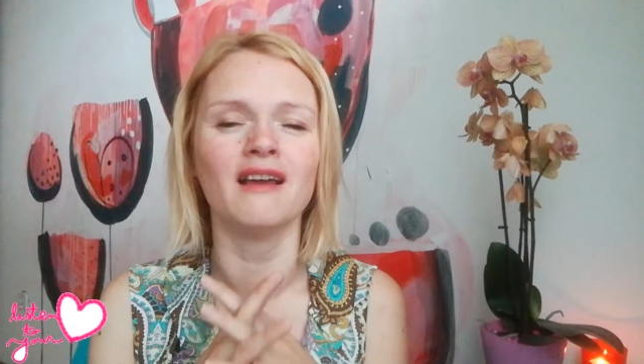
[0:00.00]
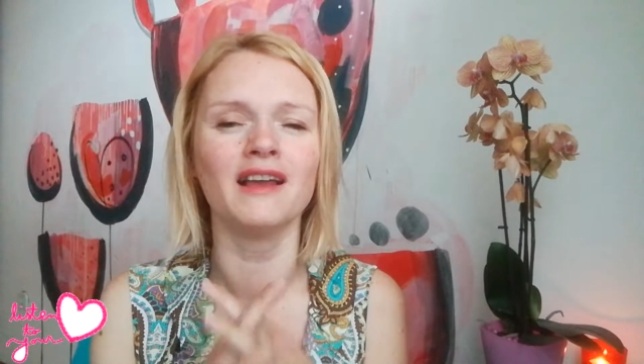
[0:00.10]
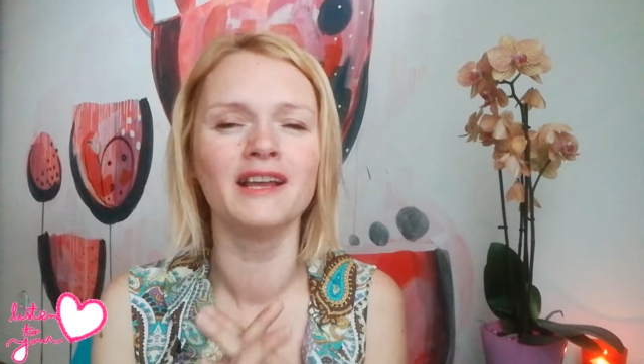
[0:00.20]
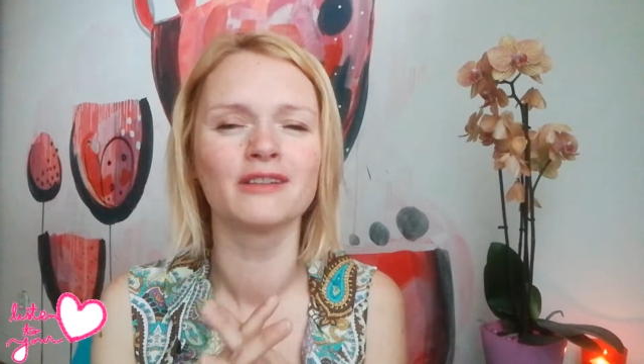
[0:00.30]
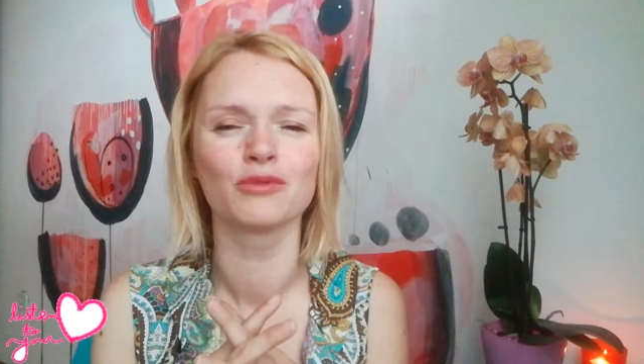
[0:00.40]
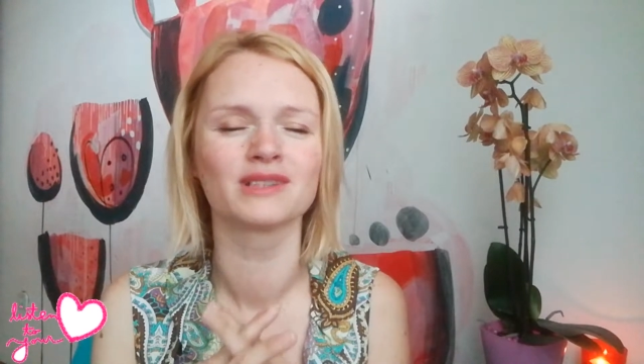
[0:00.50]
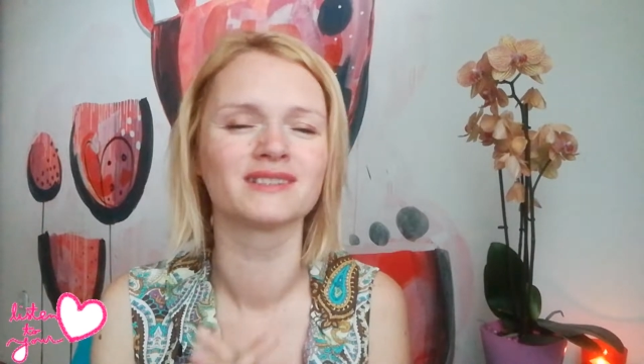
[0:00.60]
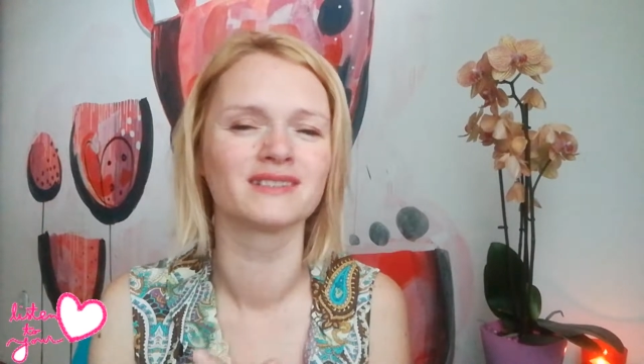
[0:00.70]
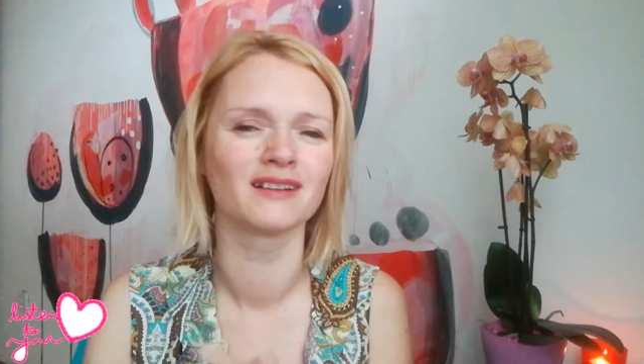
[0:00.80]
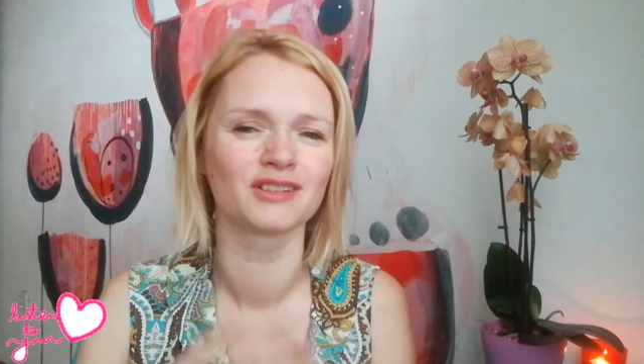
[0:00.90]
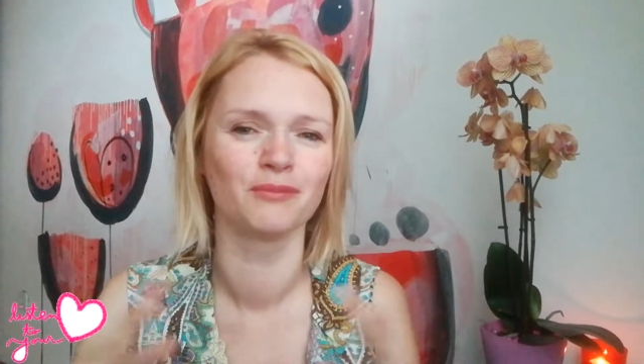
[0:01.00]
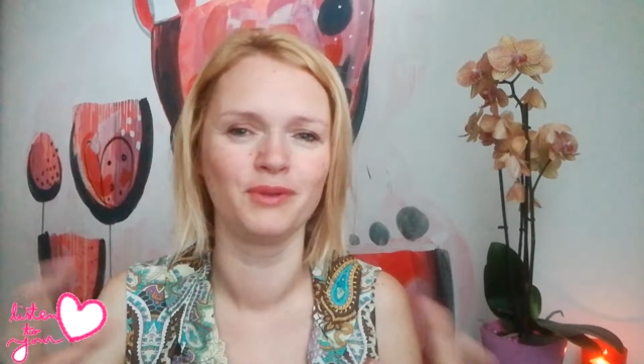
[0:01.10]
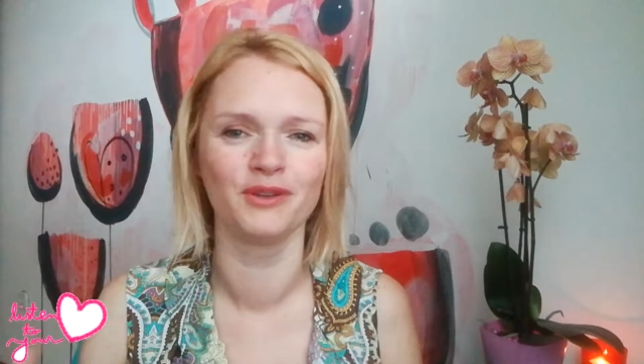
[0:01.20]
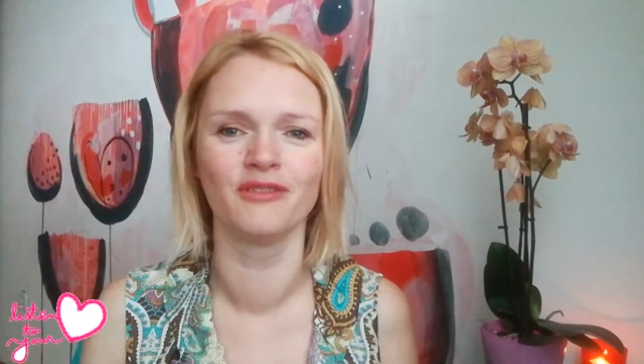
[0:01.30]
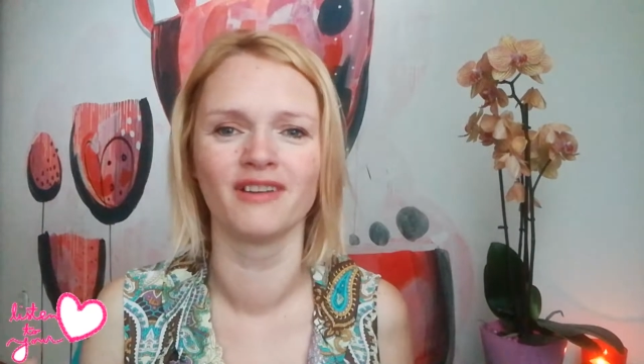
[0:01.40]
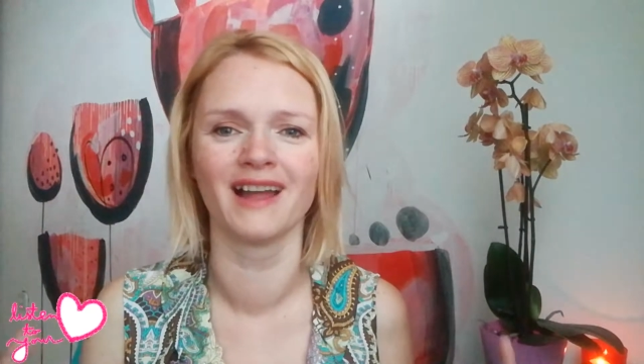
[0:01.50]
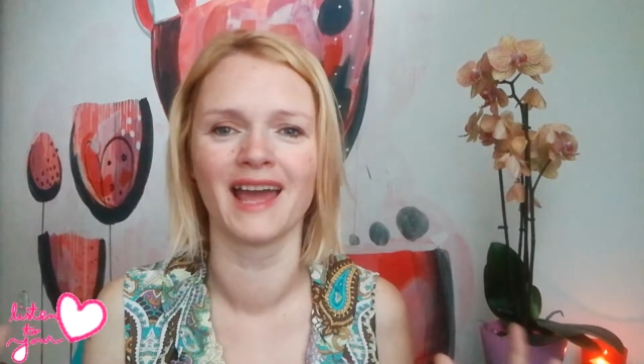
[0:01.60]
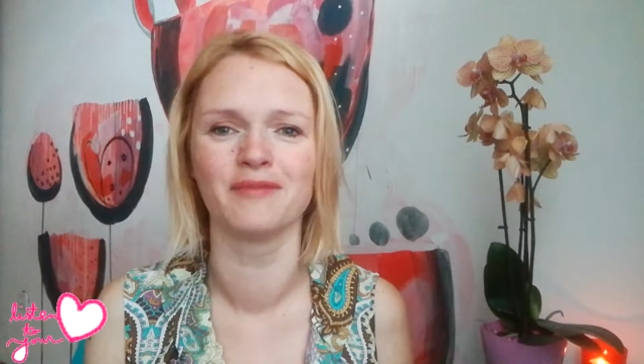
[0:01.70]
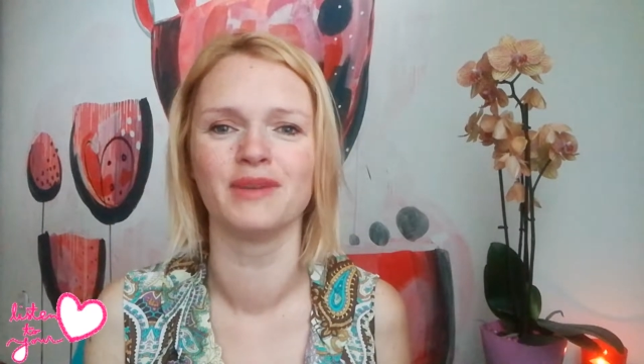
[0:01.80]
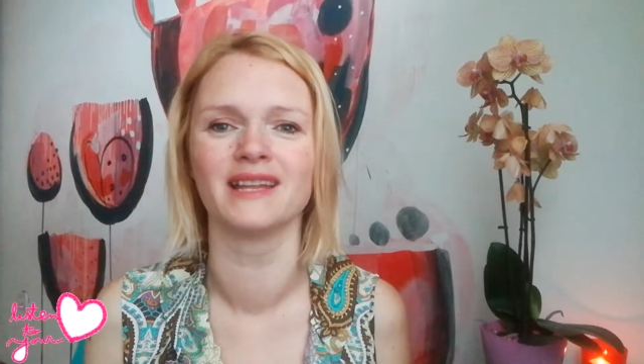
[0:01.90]
it was such a beautiful
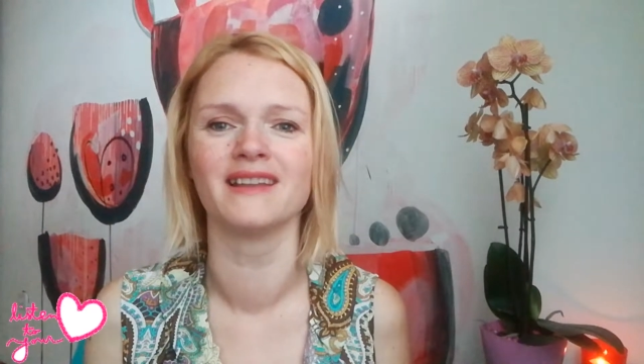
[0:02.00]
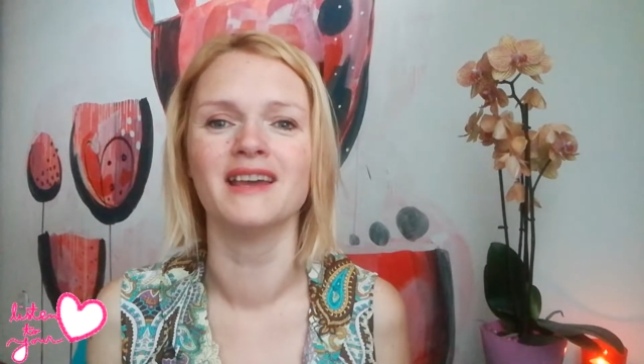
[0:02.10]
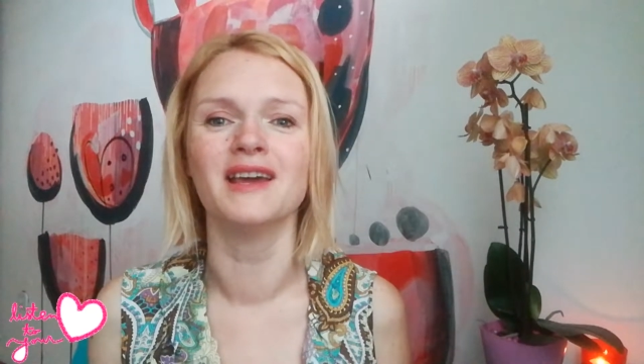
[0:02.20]
ambient.